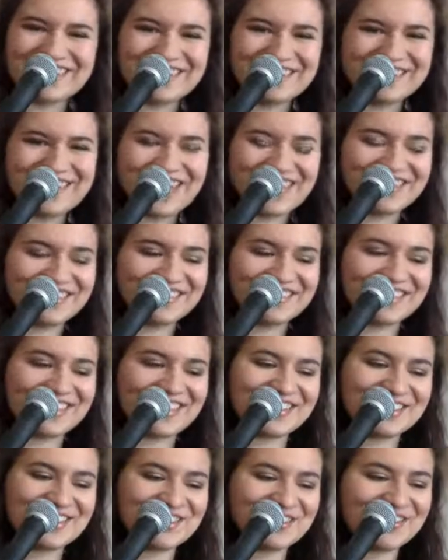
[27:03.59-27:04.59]
of
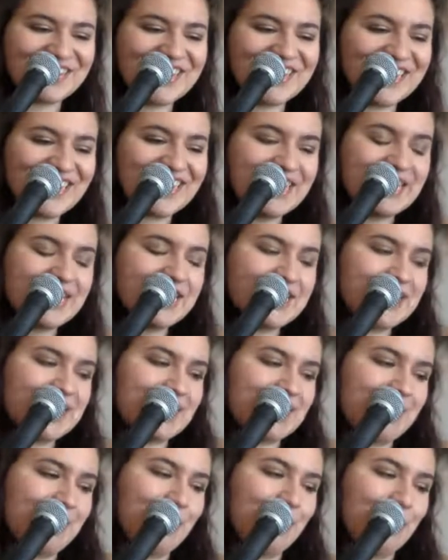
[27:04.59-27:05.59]
that story.
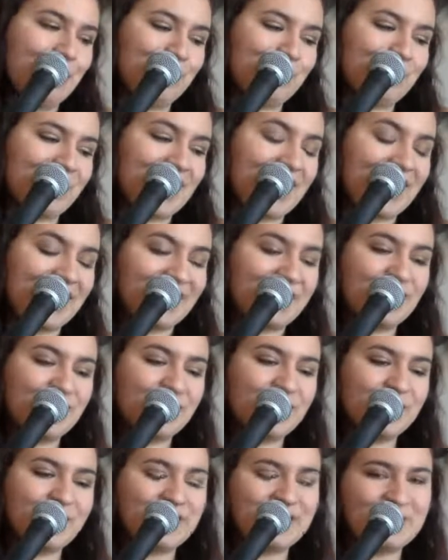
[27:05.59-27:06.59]
I
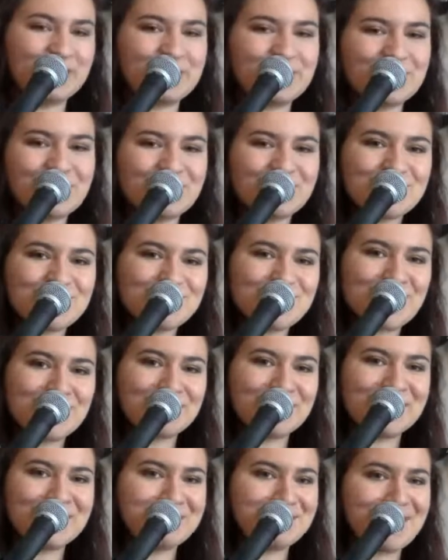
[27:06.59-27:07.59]
co-wrote this with my
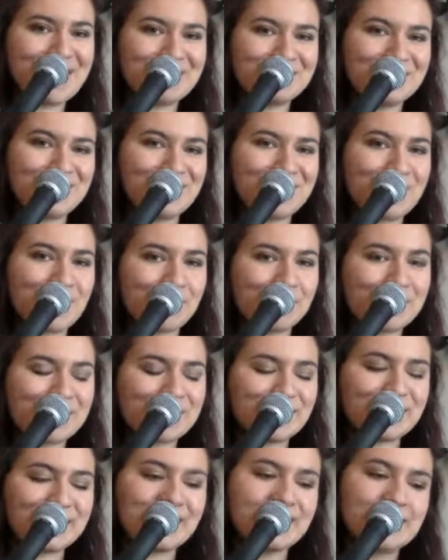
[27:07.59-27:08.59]
buddy Patrick
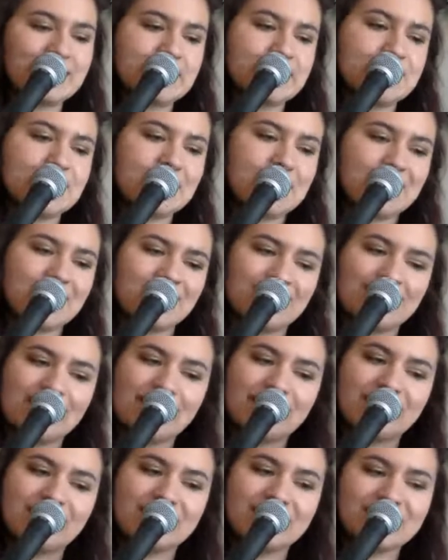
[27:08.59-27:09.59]
Carpenter,
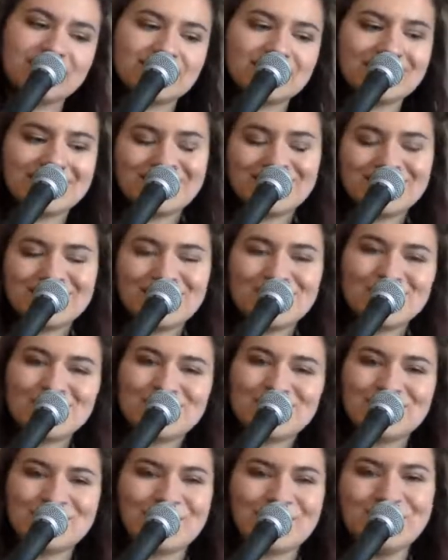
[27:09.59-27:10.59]
and this is
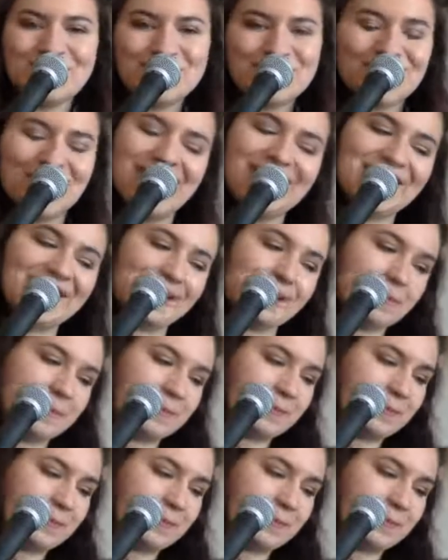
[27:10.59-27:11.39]
So Do I.